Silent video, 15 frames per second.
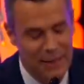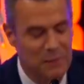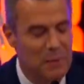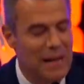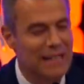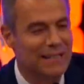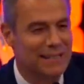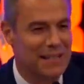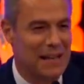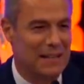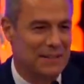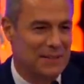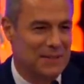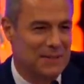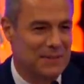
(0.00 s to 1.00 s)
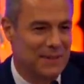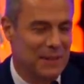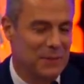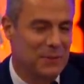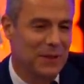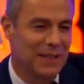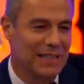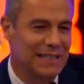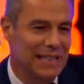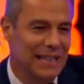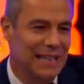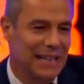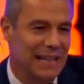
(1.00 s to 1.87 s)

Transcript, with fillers: it made sense. It really did.